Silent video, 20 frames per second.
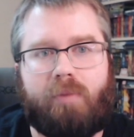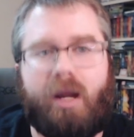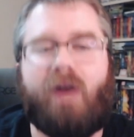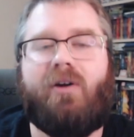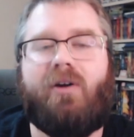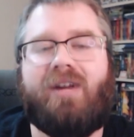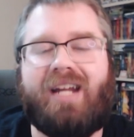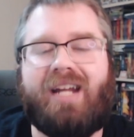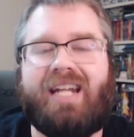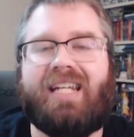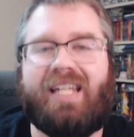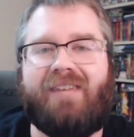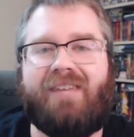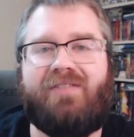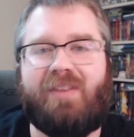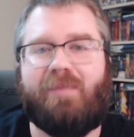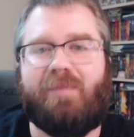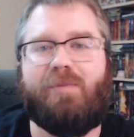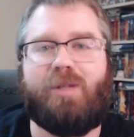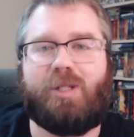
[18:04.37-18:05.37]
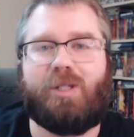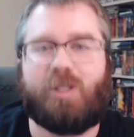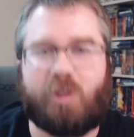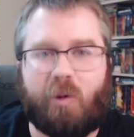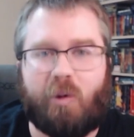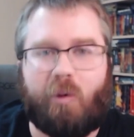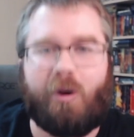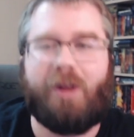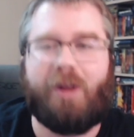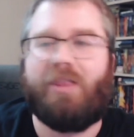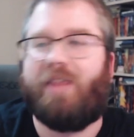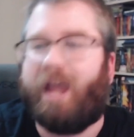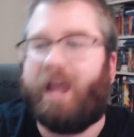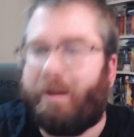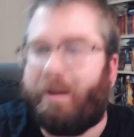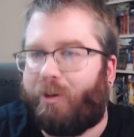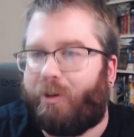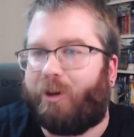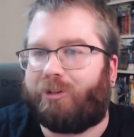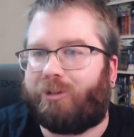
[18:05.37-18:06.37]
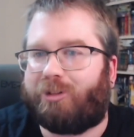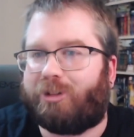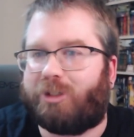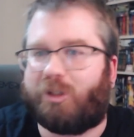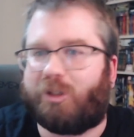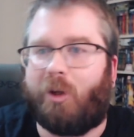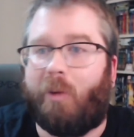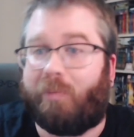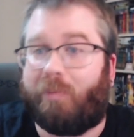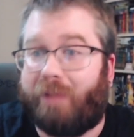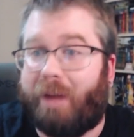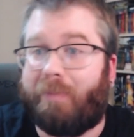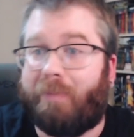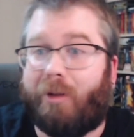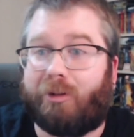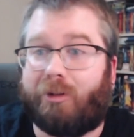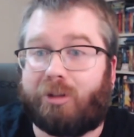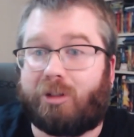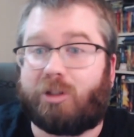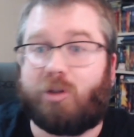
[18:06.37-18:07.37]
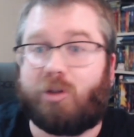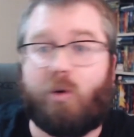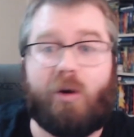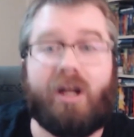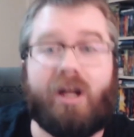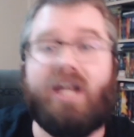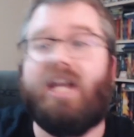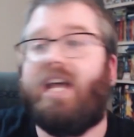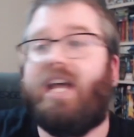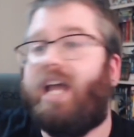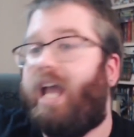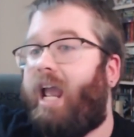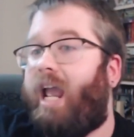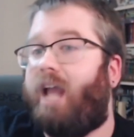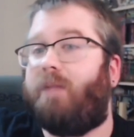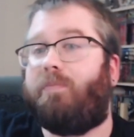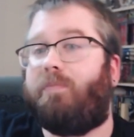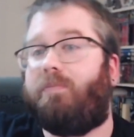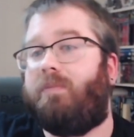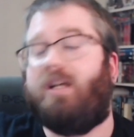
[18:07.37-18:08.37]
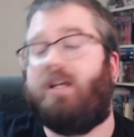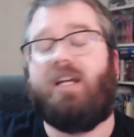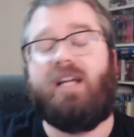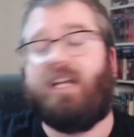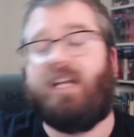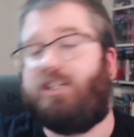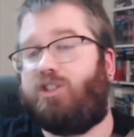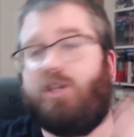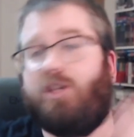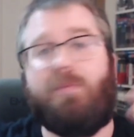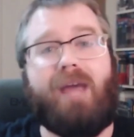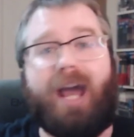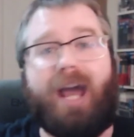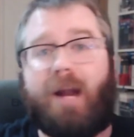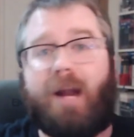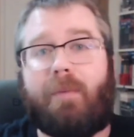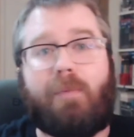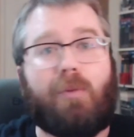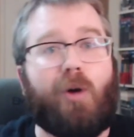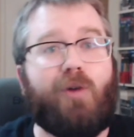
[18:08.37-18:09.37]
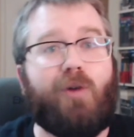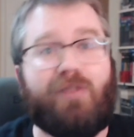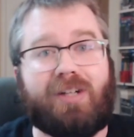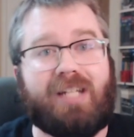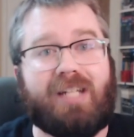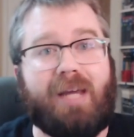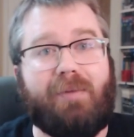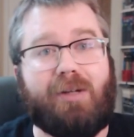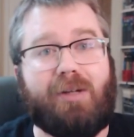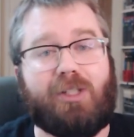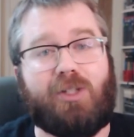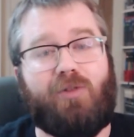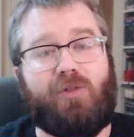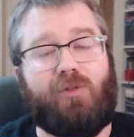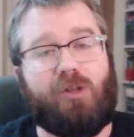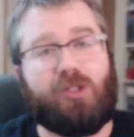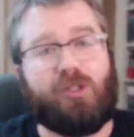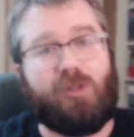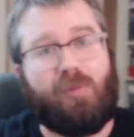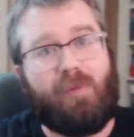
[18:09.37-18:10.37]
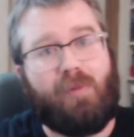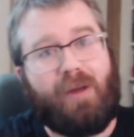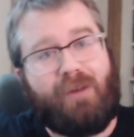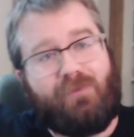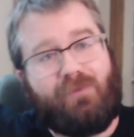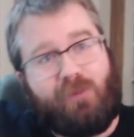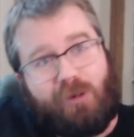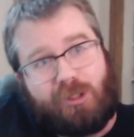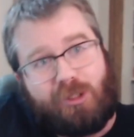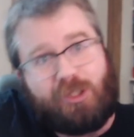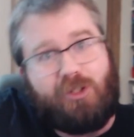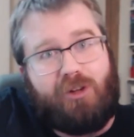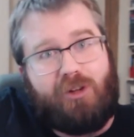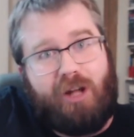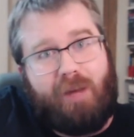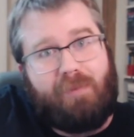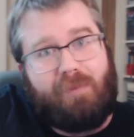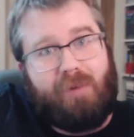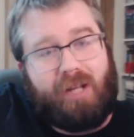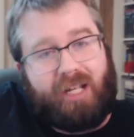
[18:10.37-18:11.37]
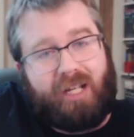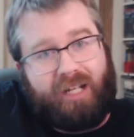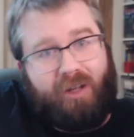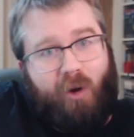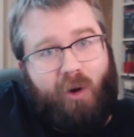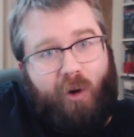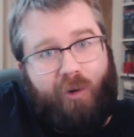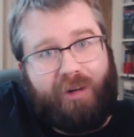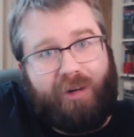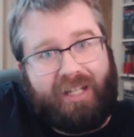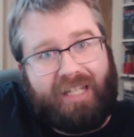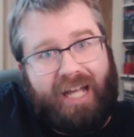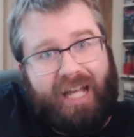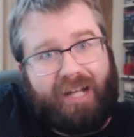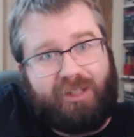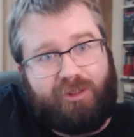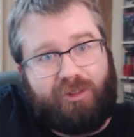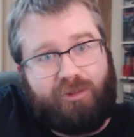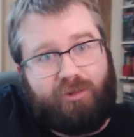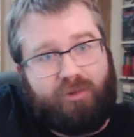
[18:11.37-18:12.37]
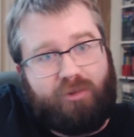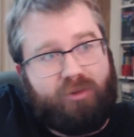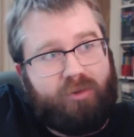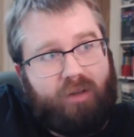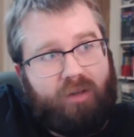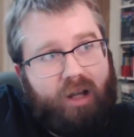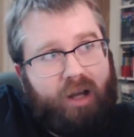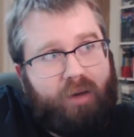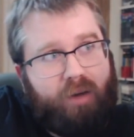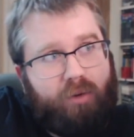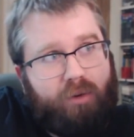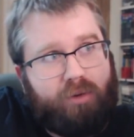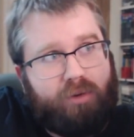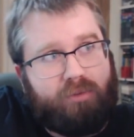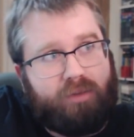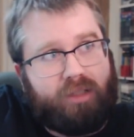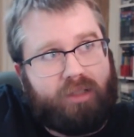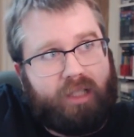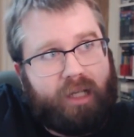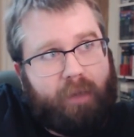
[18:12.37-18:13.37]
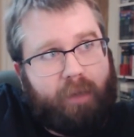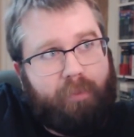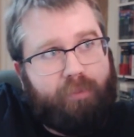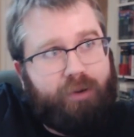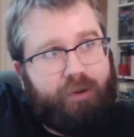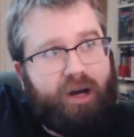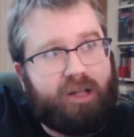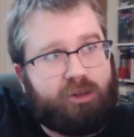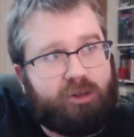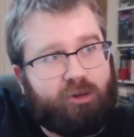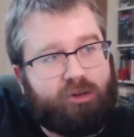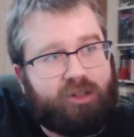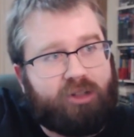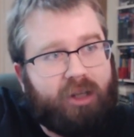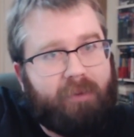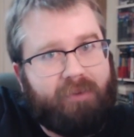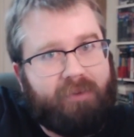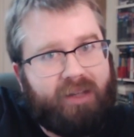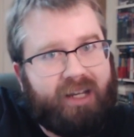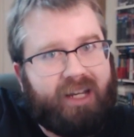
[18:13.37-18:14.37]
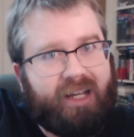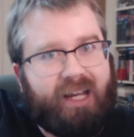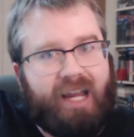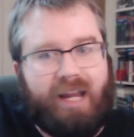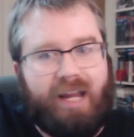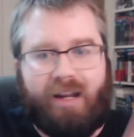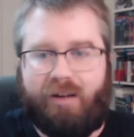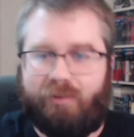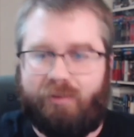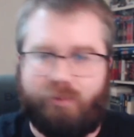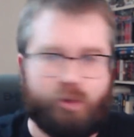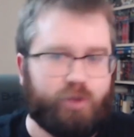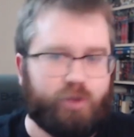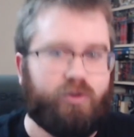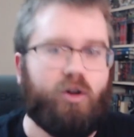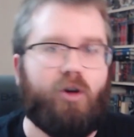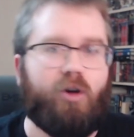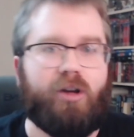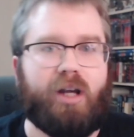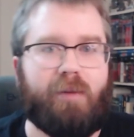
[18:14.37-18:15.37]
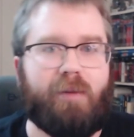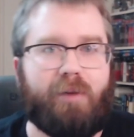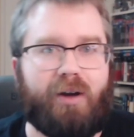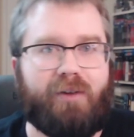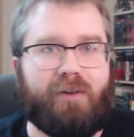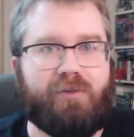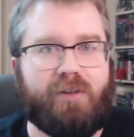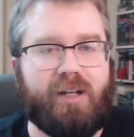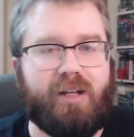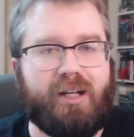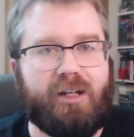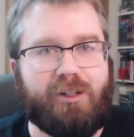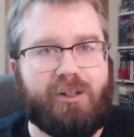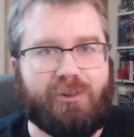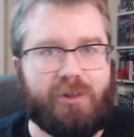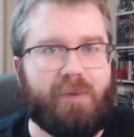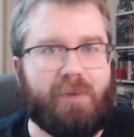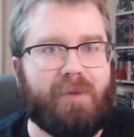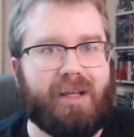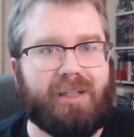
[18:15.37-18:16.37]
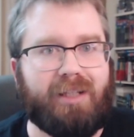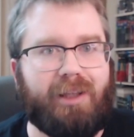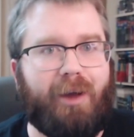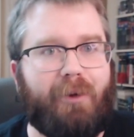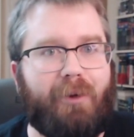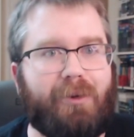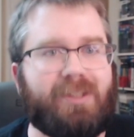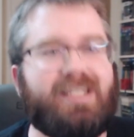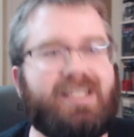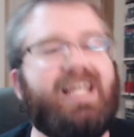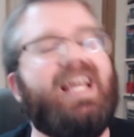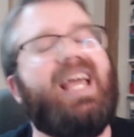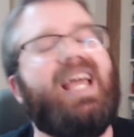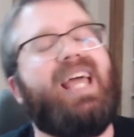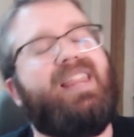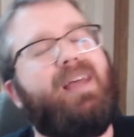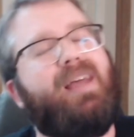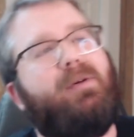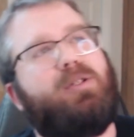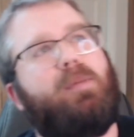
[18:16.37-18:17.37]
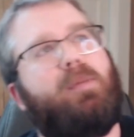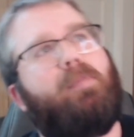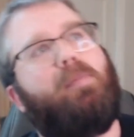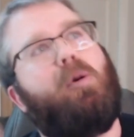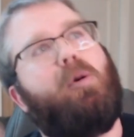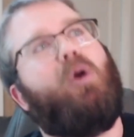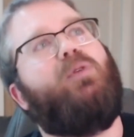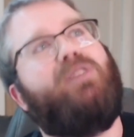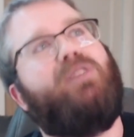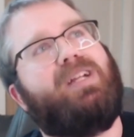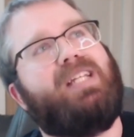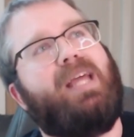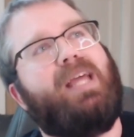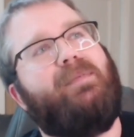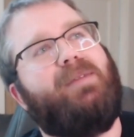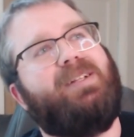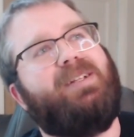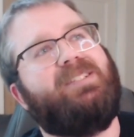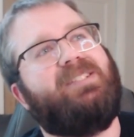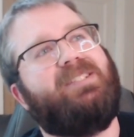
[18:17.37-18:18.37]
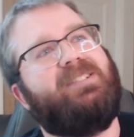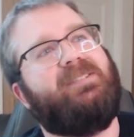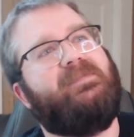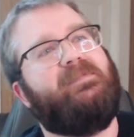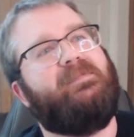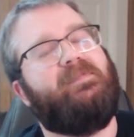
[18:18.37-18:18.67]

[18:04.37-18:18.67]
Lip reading: Perry didn't give them the story. They broke the scoop. They broke the story. And Jimmy had a perfect image of when Superman first showed up holding that, what was it, like a bus or something, and was floating above Jimmy and Lois. That was a perfect image.